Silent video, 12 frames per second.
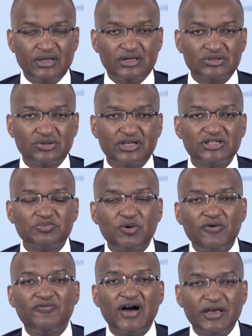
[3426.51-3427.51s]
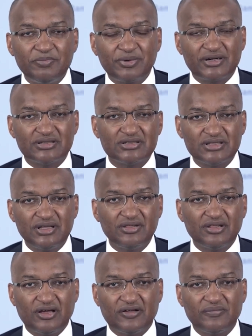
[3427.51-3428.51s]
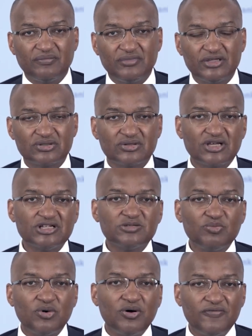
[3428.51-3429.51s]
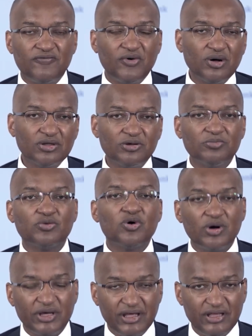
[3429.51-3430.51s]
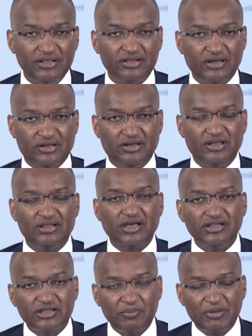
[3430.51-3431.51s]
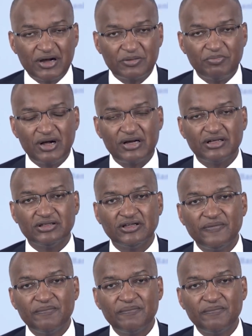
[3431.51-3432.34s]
So there's more vibrance in there. So there's more volume going in there, in the interbank market.